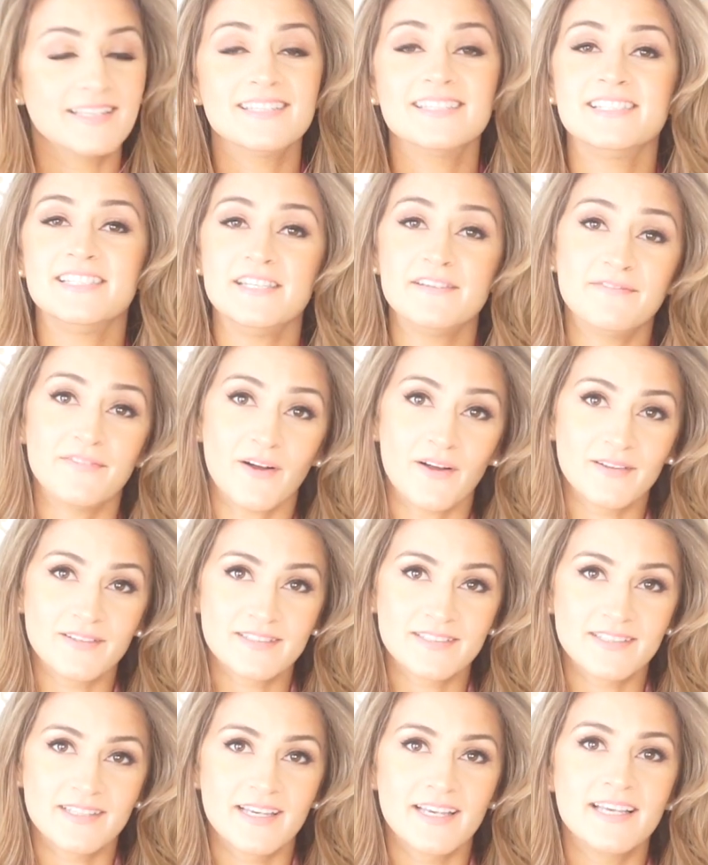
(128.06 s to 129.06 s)

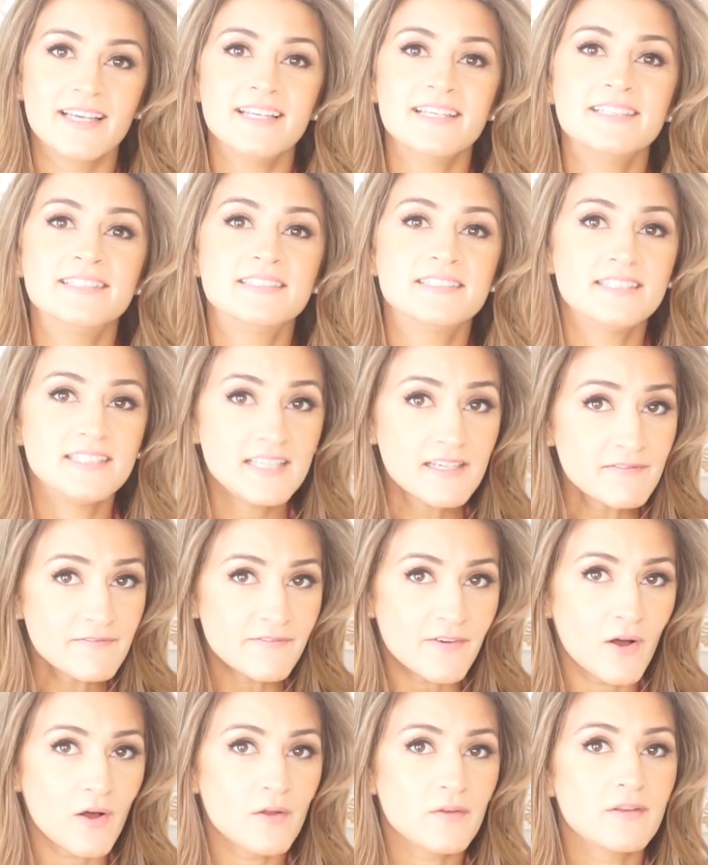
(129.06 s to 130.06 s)
Default.
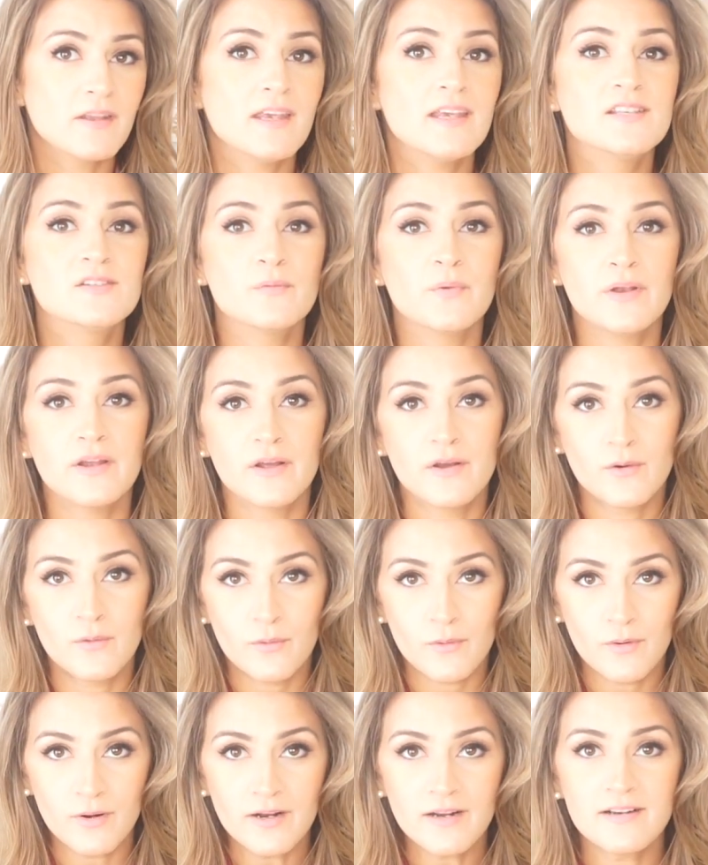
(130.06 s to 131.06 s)
Default is when a
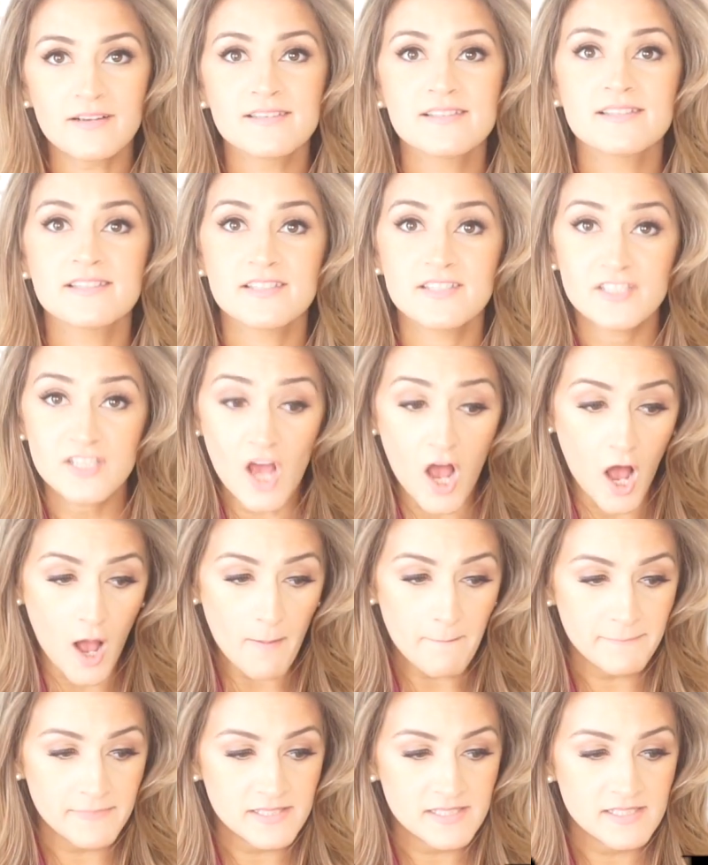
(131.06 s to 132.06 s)
court
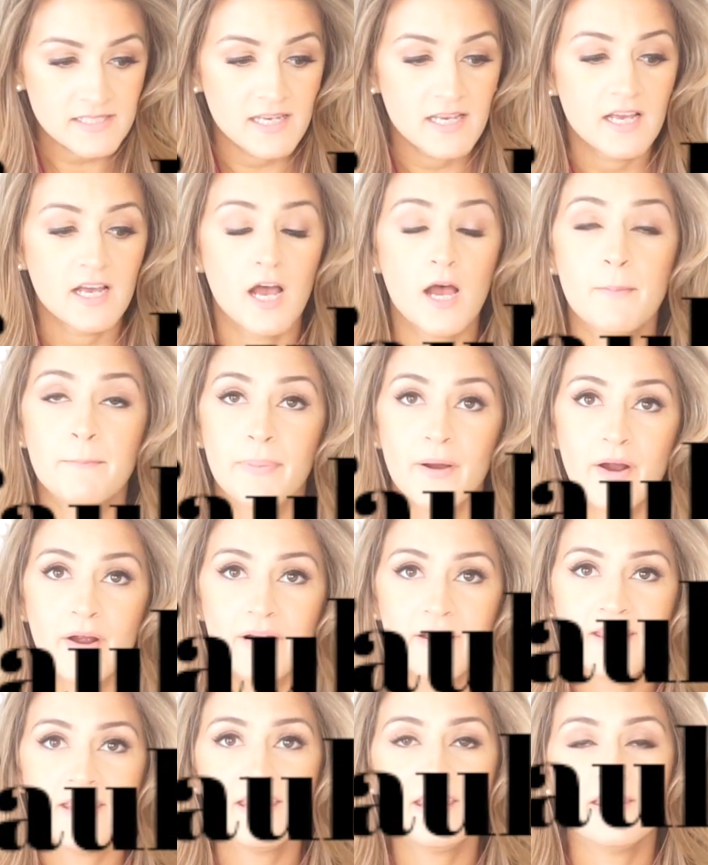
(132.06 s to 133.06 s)
stops a
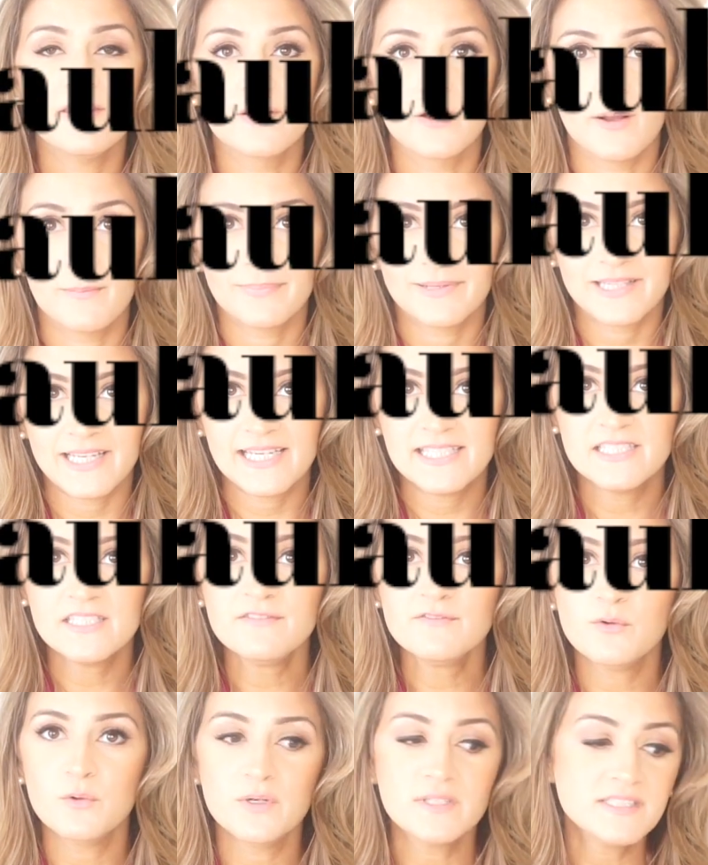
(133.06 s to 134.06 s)
party, either a
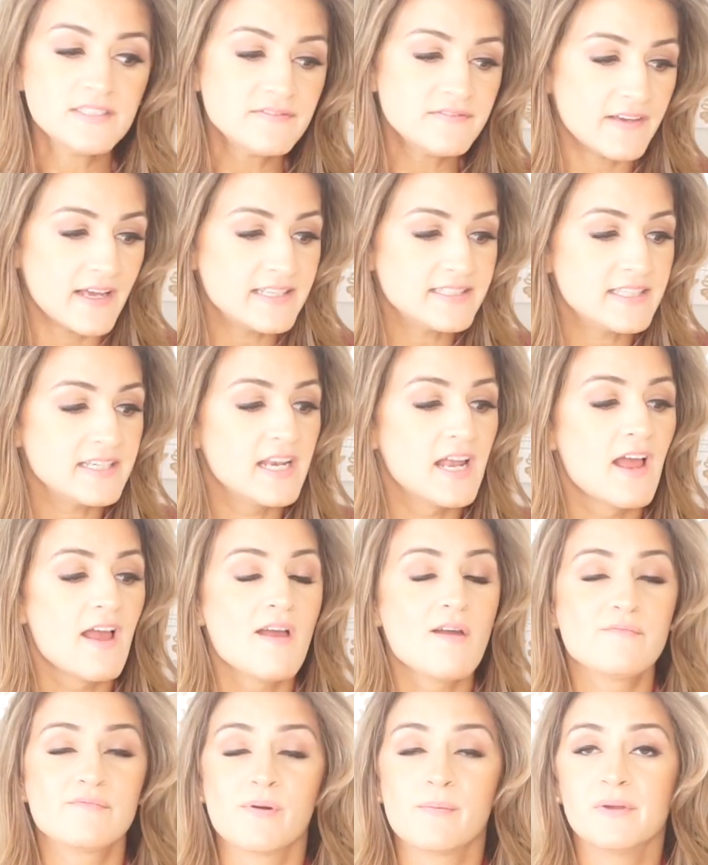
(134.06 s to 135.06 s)
plaintiff or a defendant,
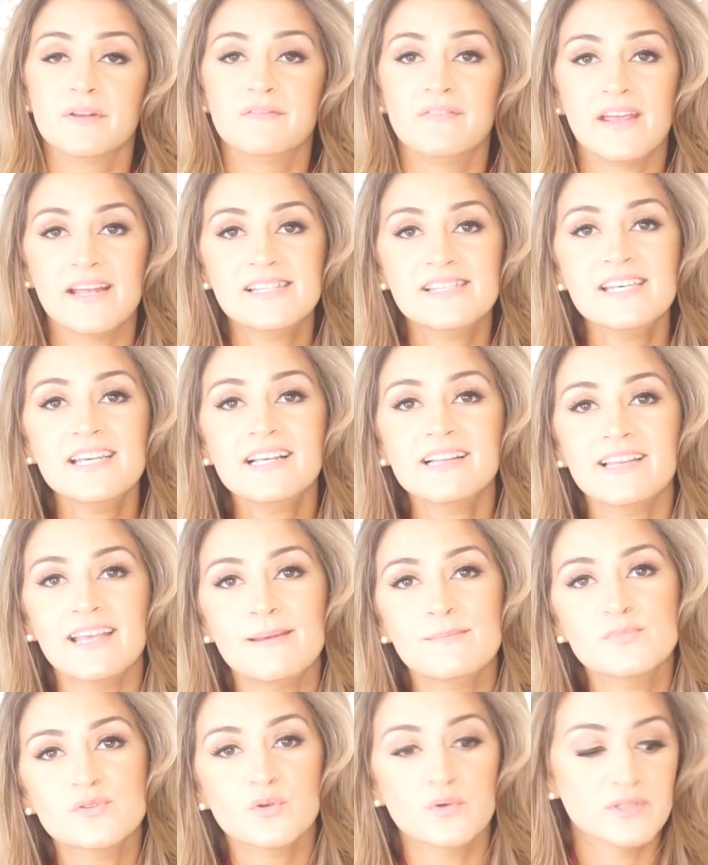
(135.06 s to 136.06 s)
from advancing
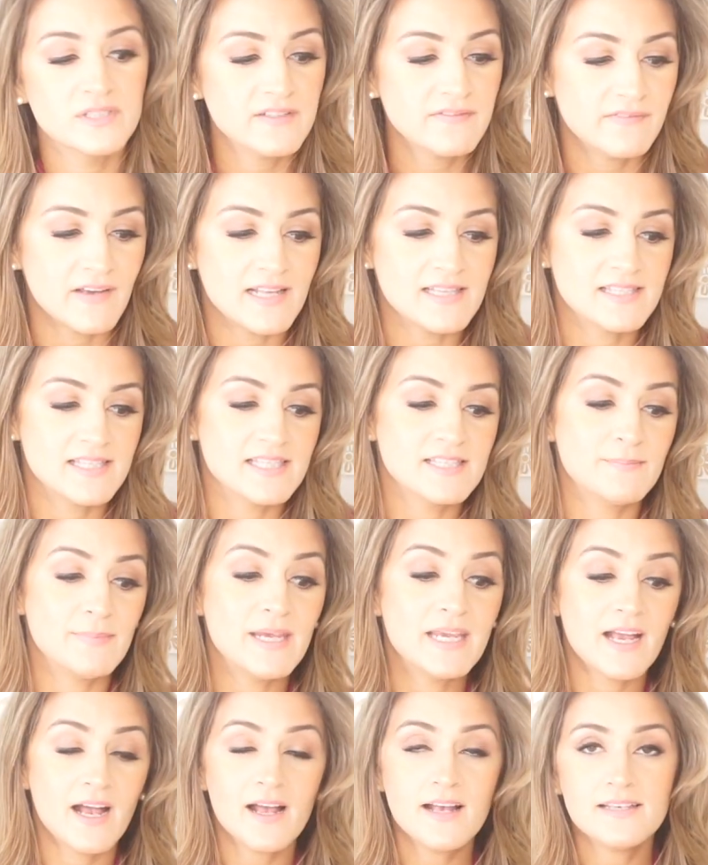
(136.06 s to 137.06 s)
claims or defenses
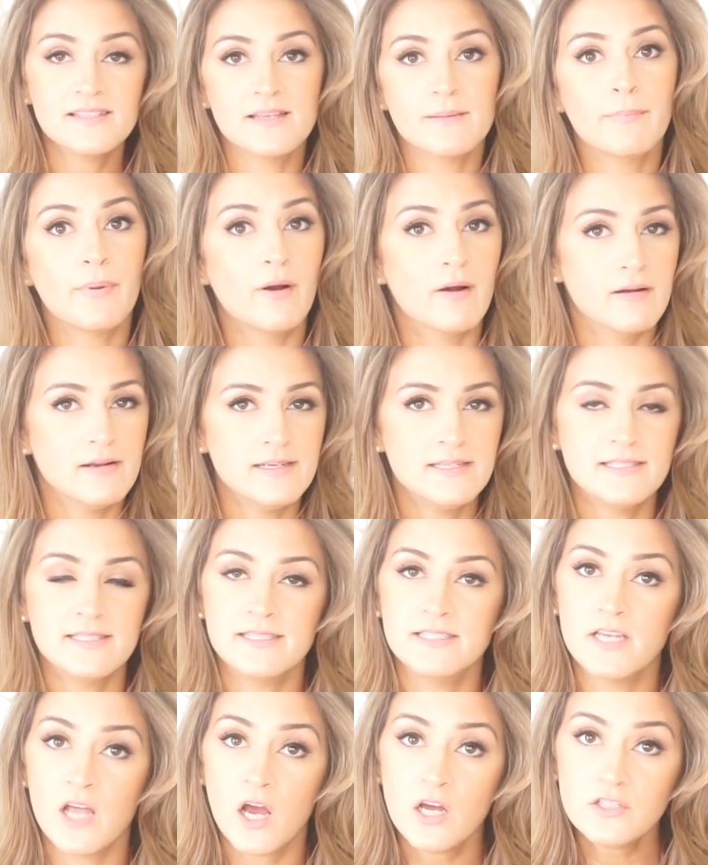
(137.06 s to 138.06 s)
because the party
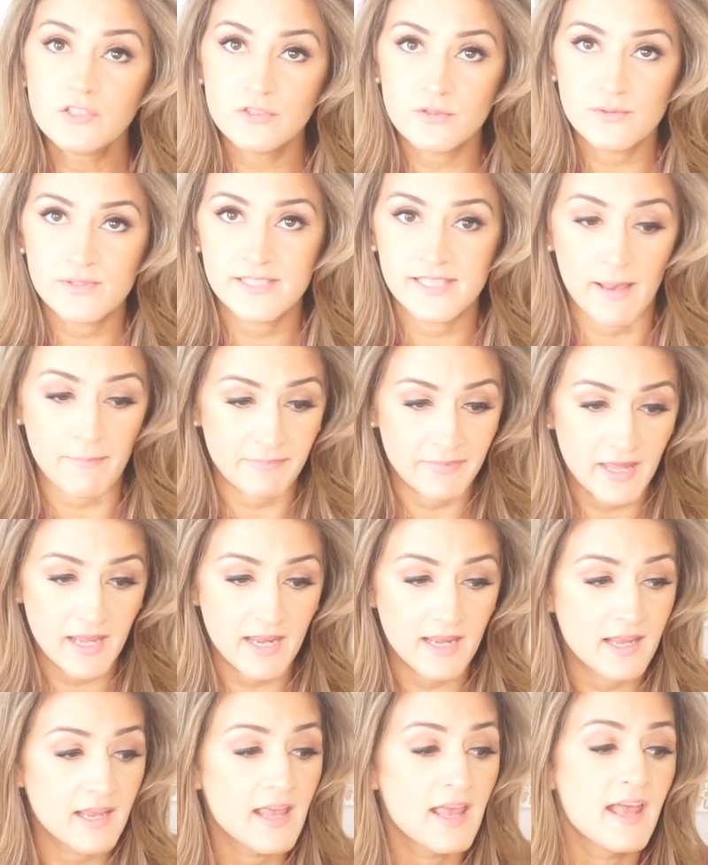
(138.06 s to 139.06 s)
did not do
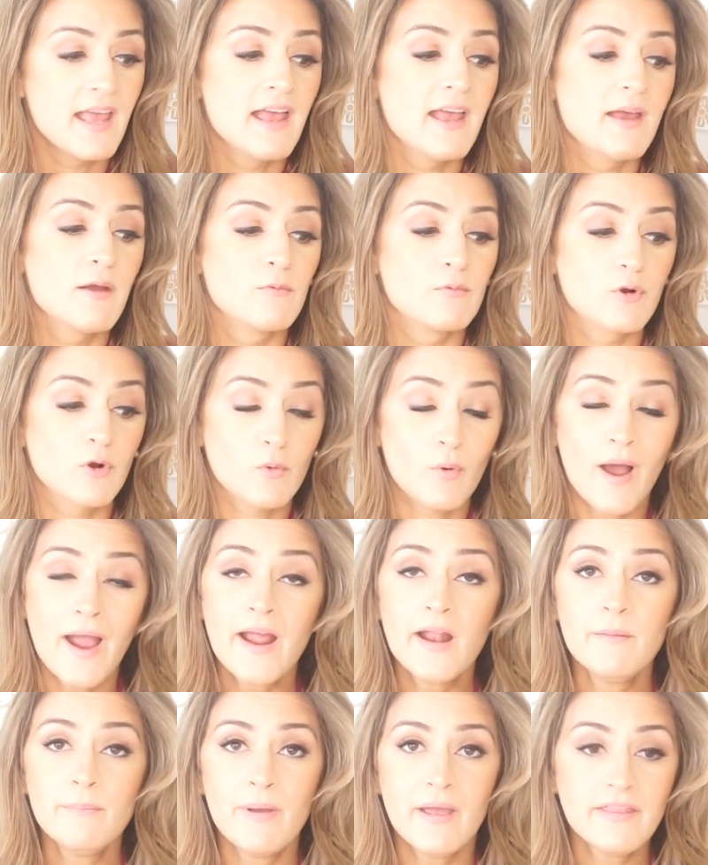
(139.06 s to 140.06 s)
something
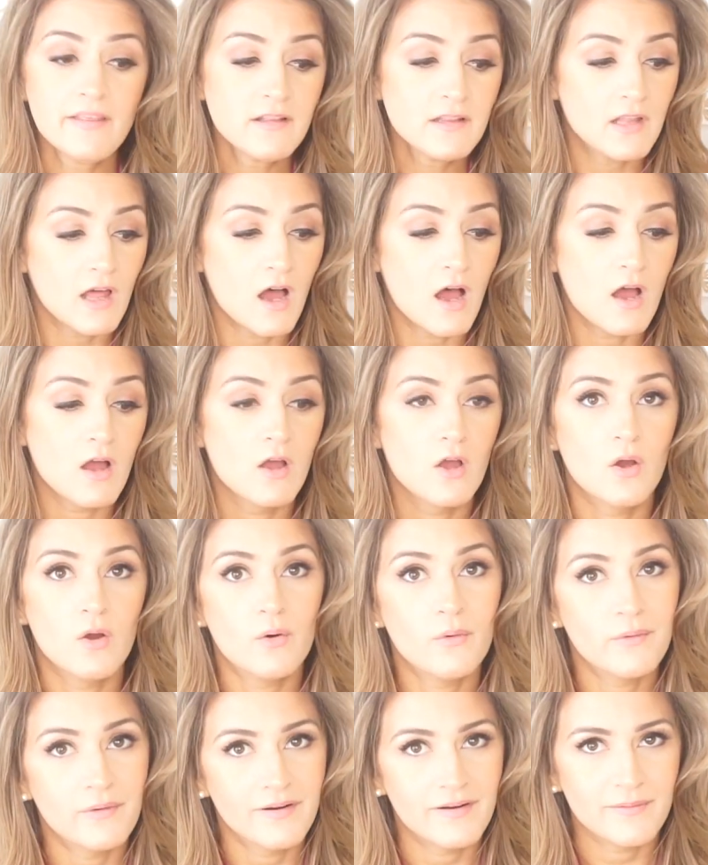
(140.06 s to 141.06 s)
required by the law
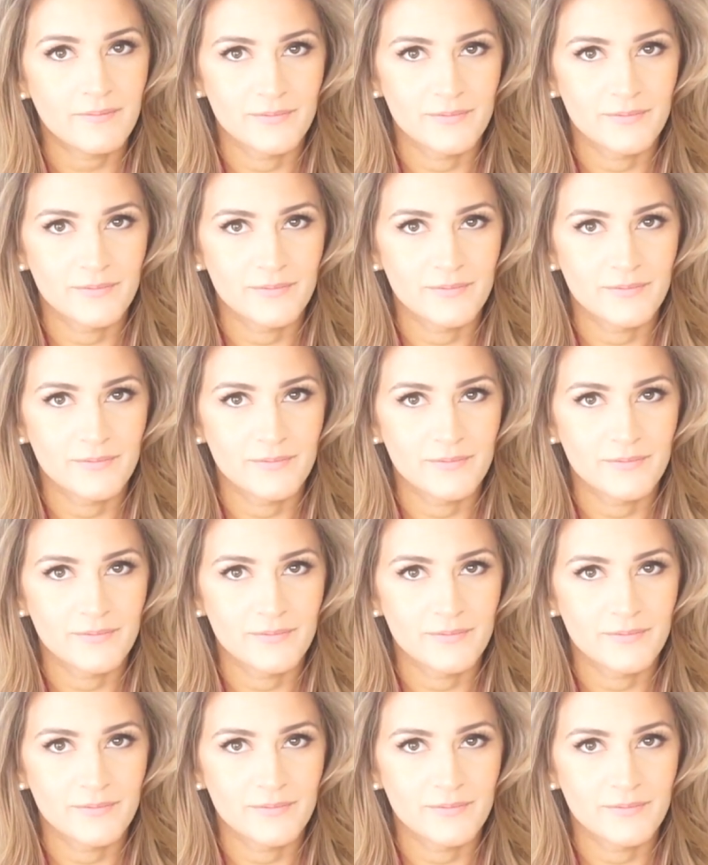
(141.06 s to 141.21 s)
or